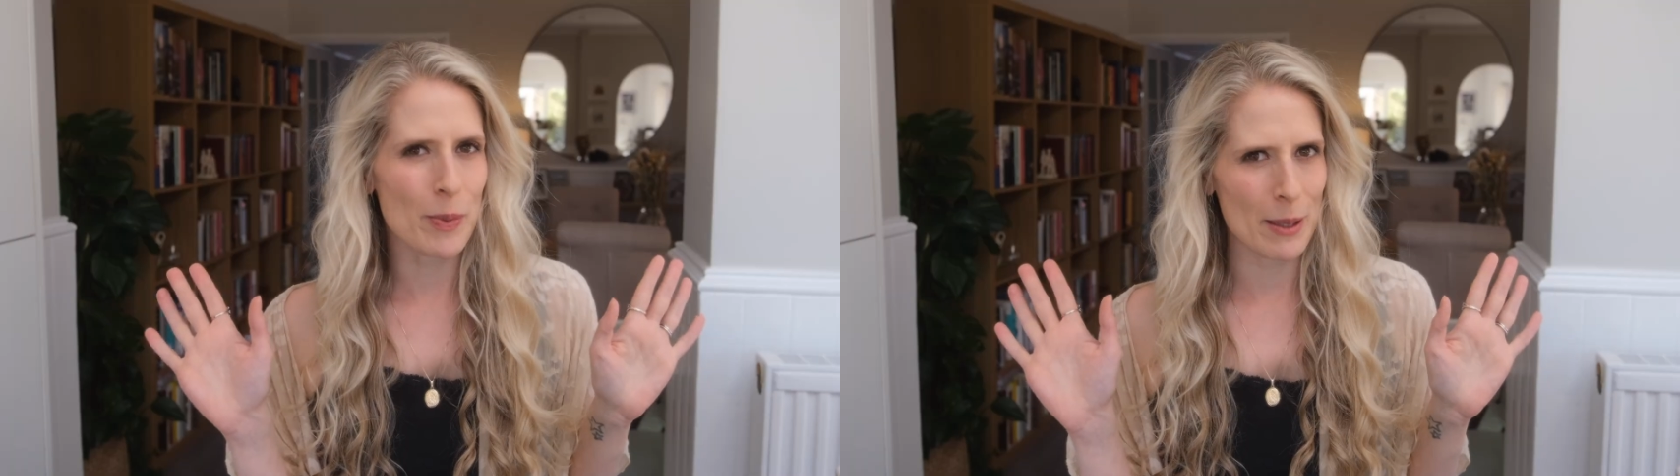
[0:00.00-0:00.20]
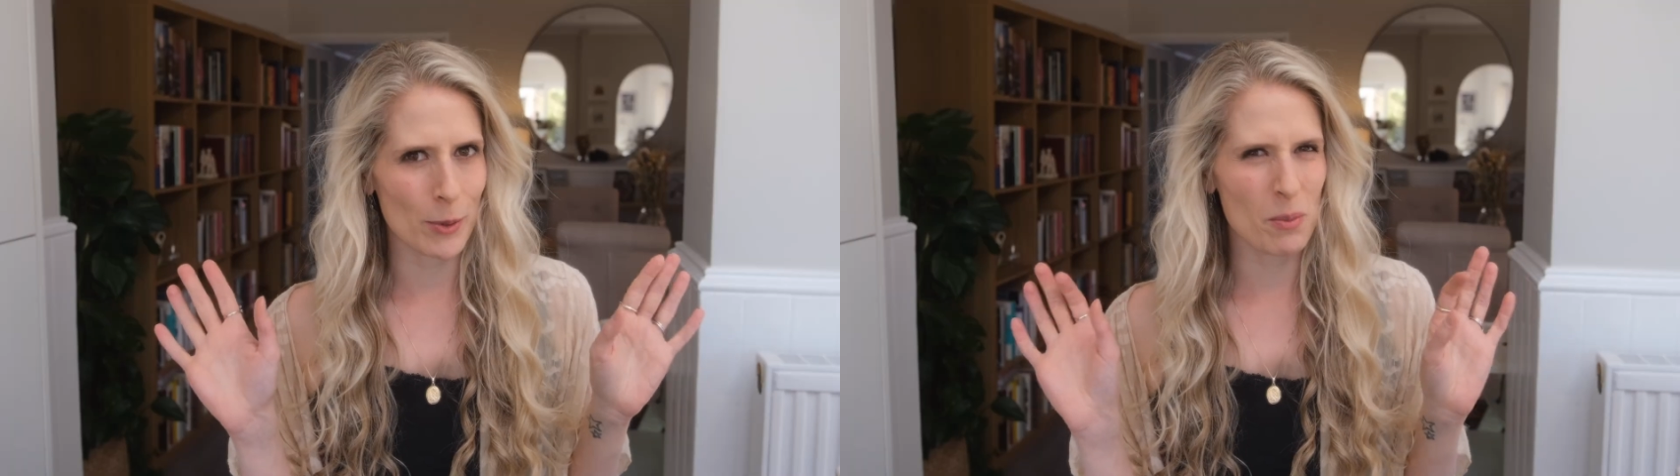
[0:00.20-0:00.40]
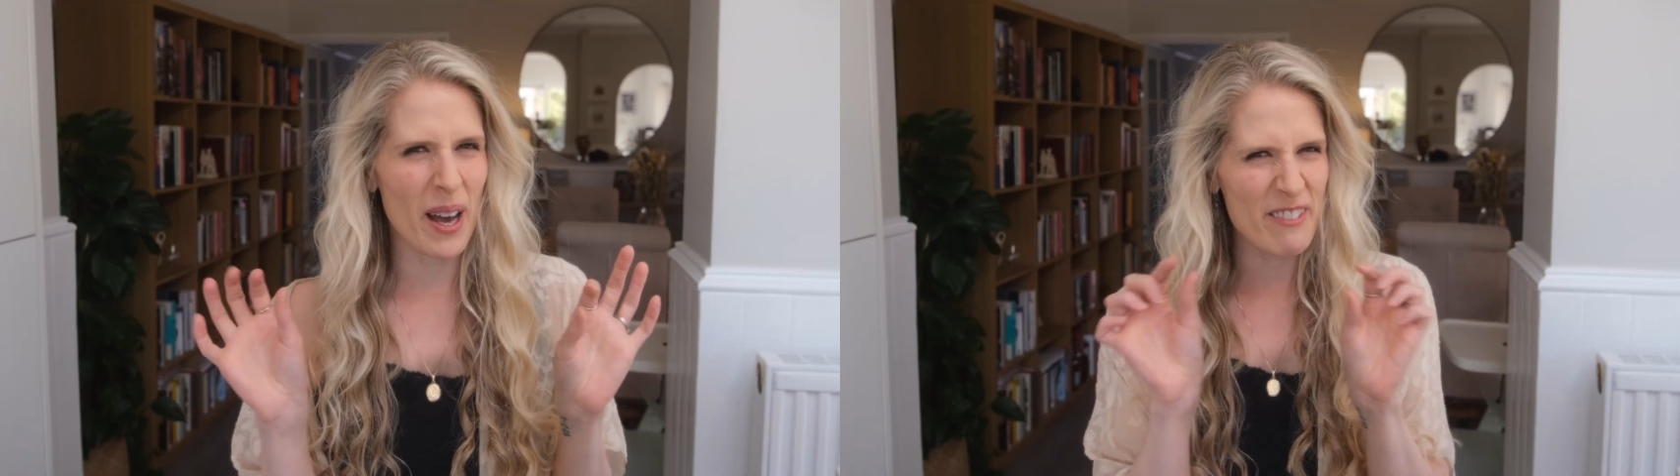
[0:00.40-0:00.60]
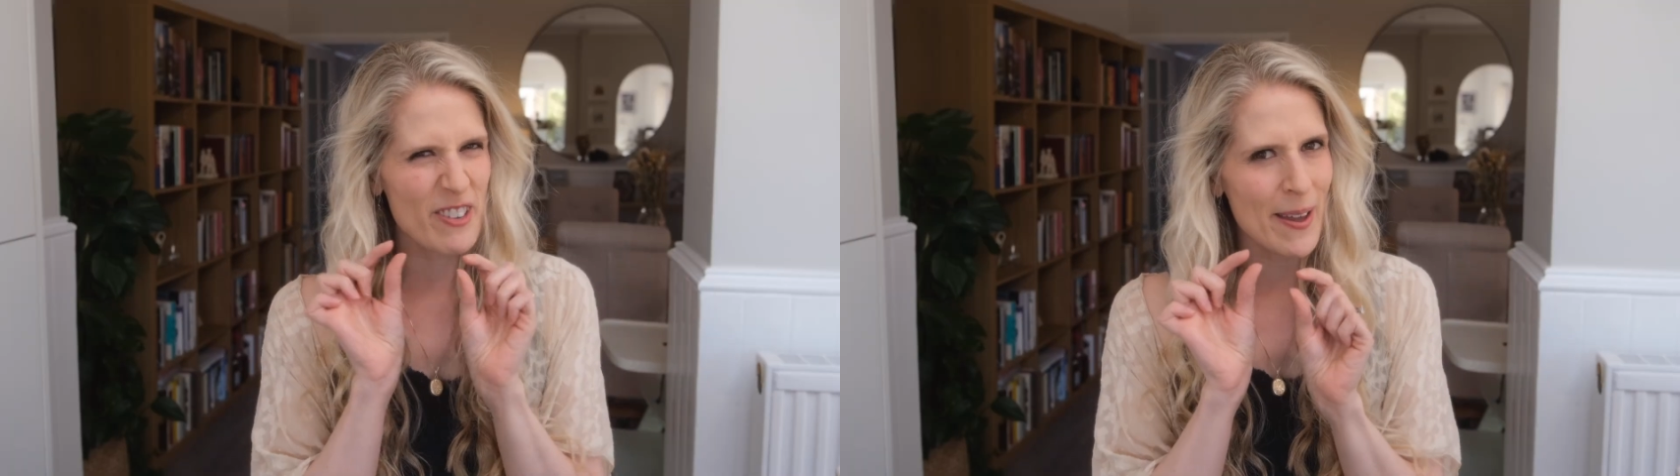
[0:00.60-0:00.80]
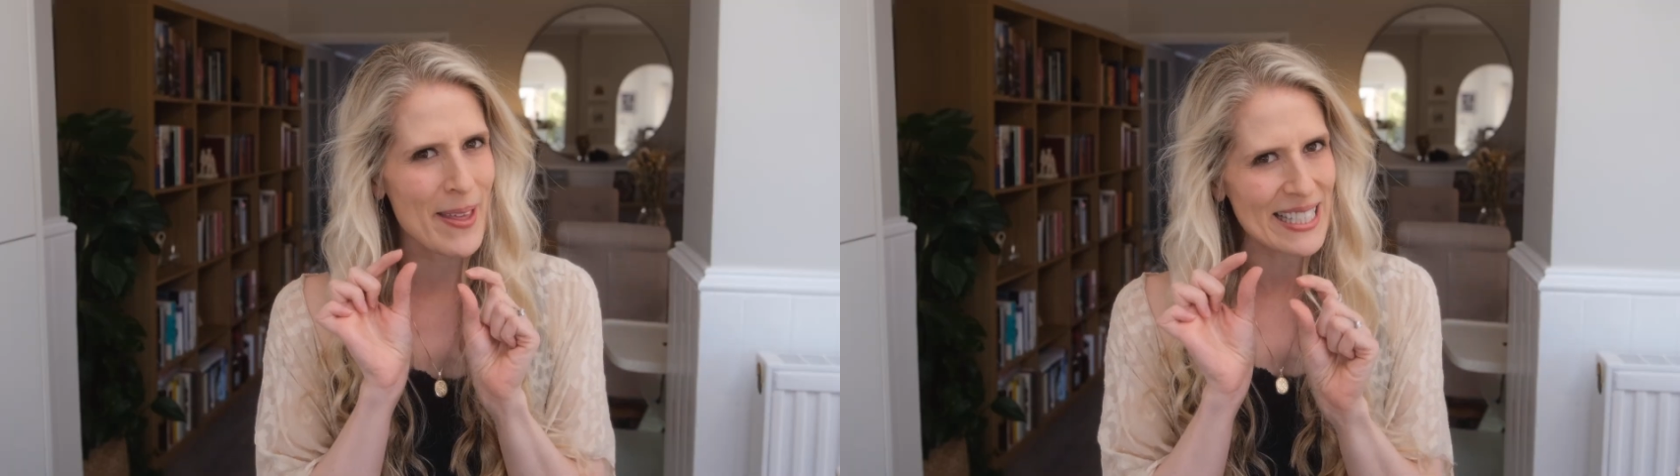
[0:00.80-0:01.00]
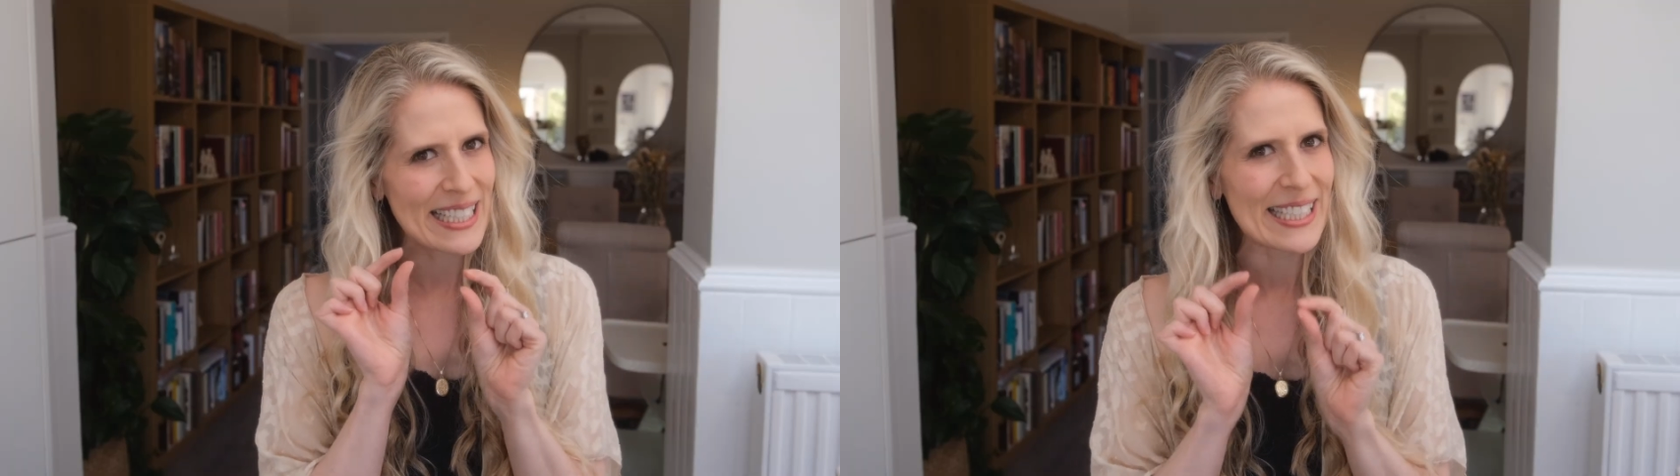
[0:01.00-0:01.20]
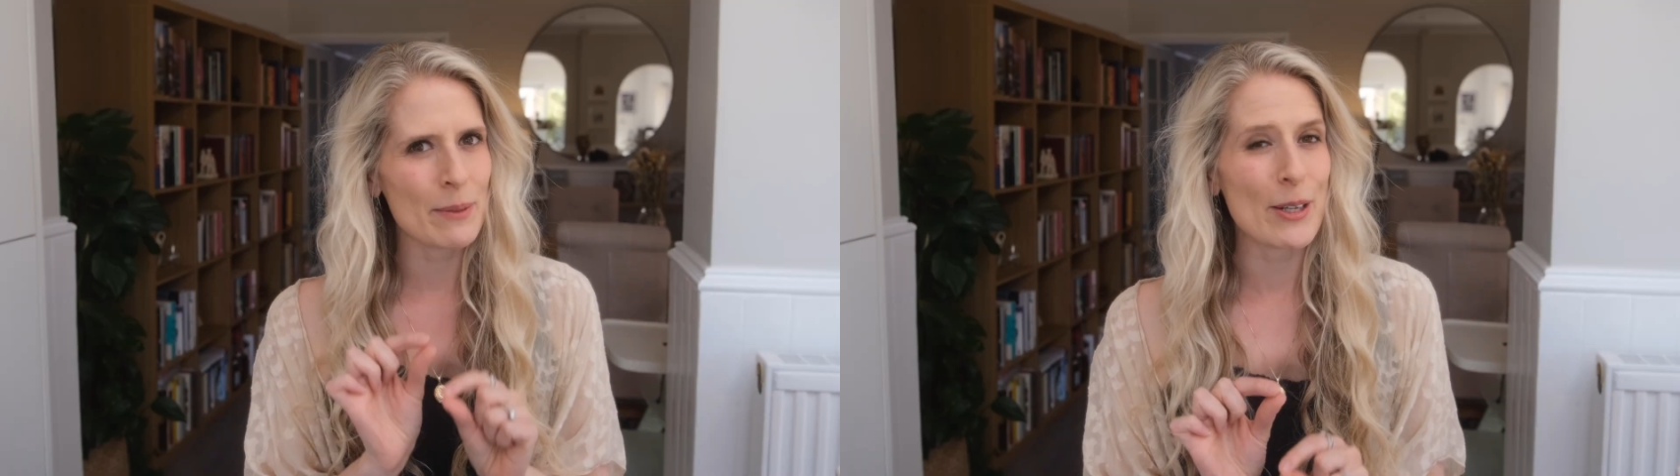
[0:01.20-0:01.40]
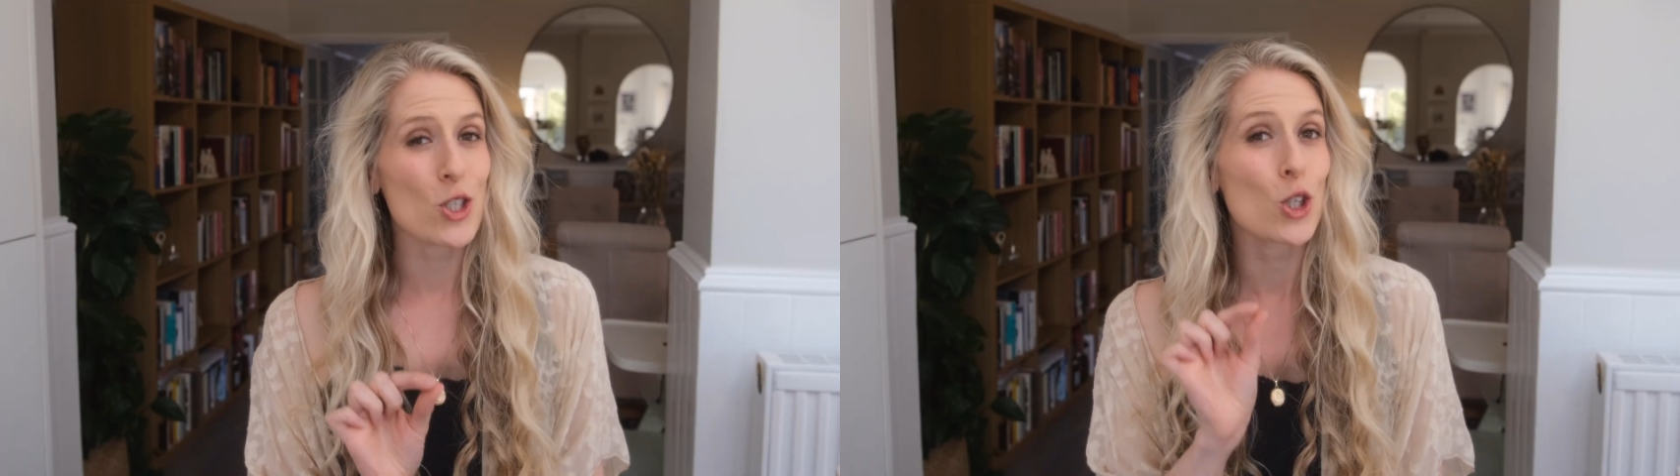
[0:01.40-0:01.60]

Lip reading: people might find this a little bit